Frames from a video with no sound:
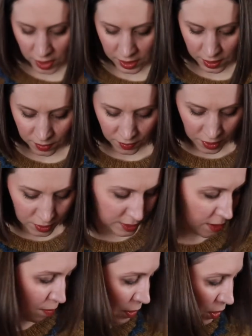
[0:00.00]
is very
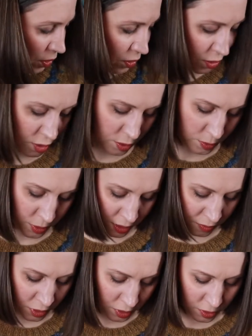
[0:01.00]
similar to what
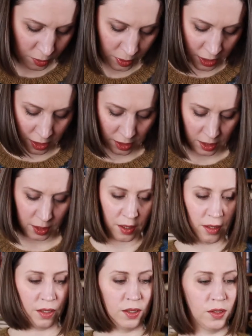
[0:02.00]
I've got going in the...
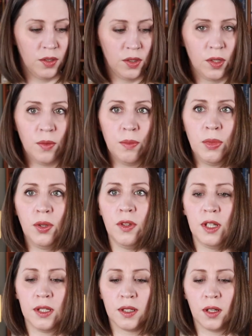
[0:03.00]
So both of
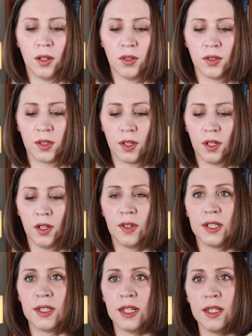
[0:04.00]
these colors kind of
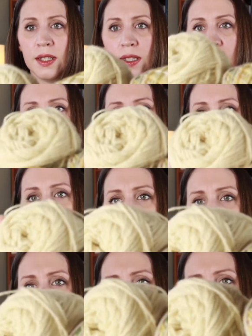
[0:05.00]
exist in
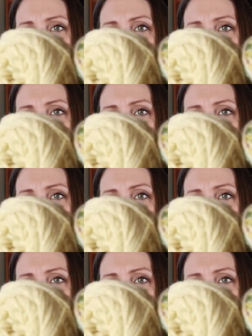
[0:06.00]
that